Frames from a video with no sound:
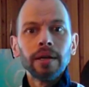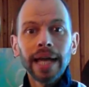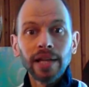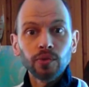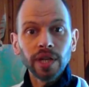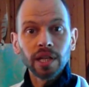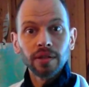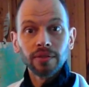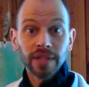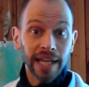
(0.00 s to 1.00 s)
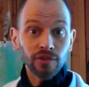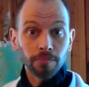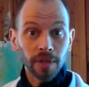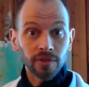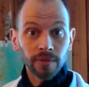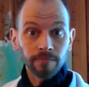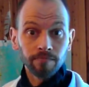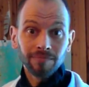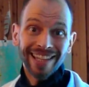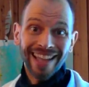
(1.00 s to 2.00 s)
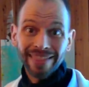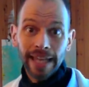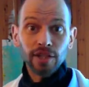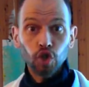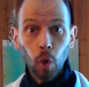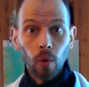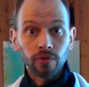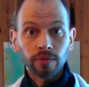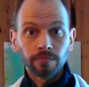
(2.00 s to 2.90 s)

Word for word: entering the enter button, and then it's solved.